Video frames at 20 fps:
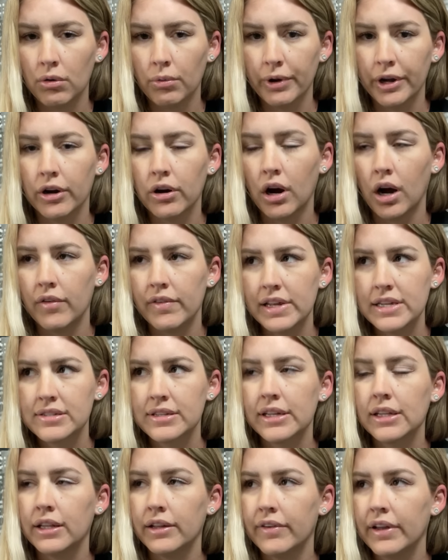We are
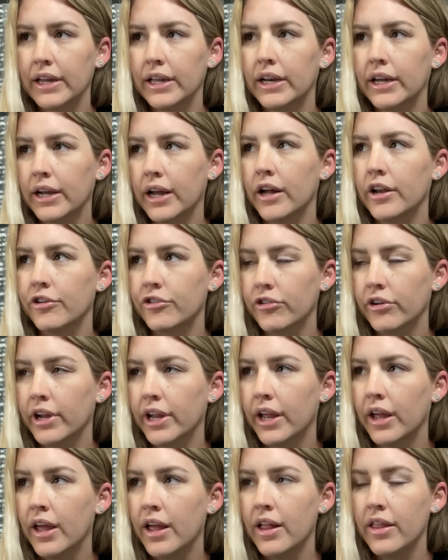obviously living in a
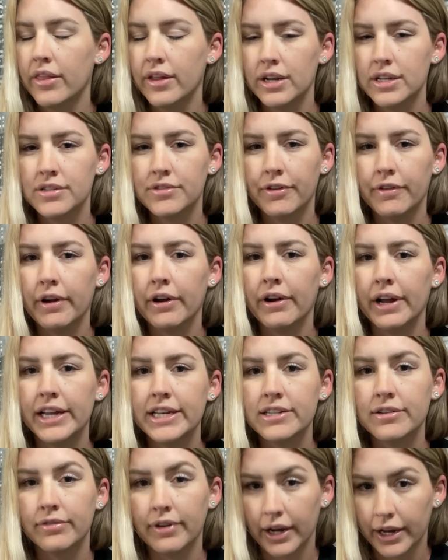country that is very
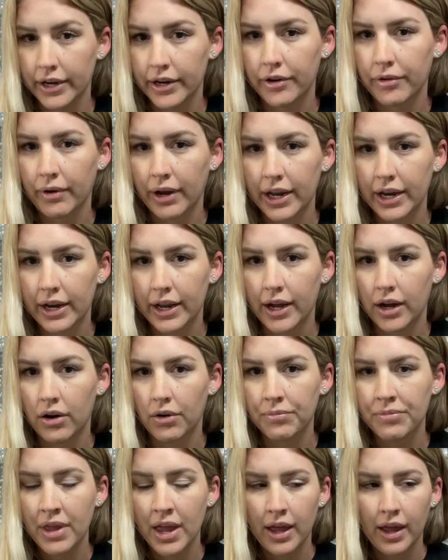divided right
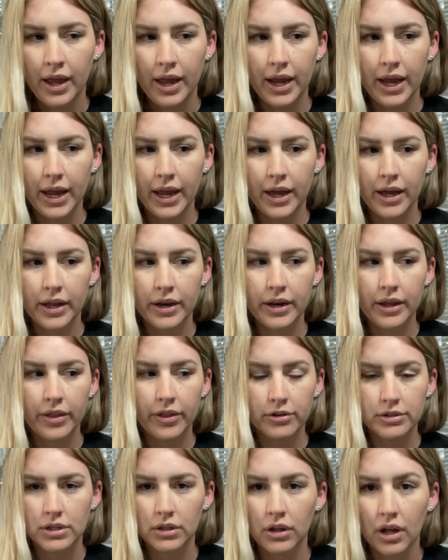now. And
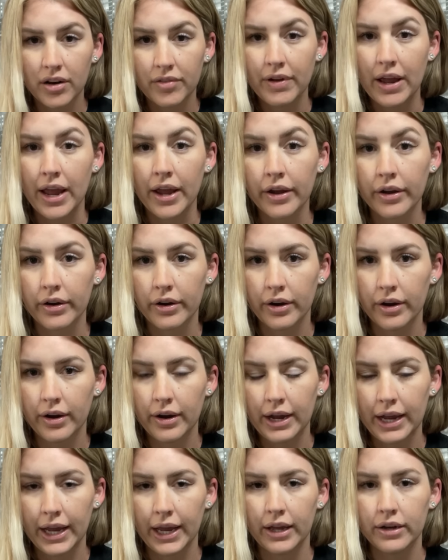there's a lot of anger
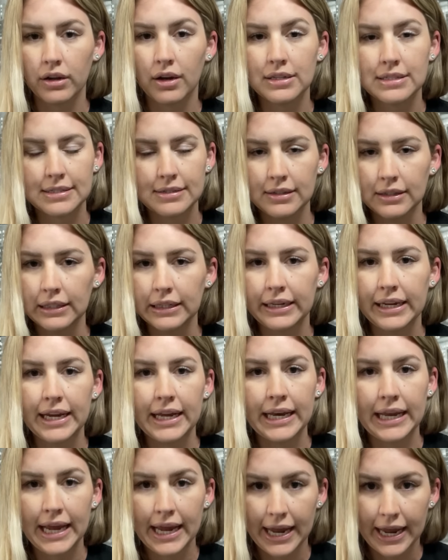and hostility
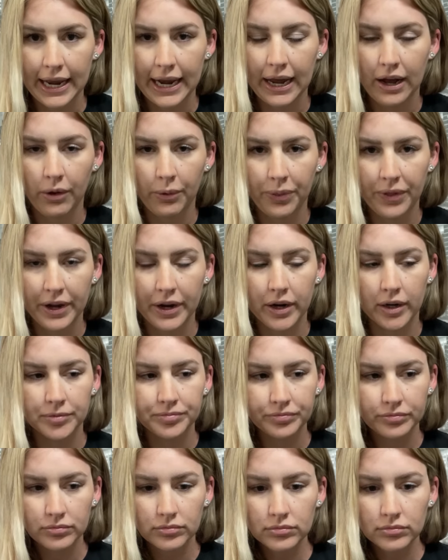and hate out there.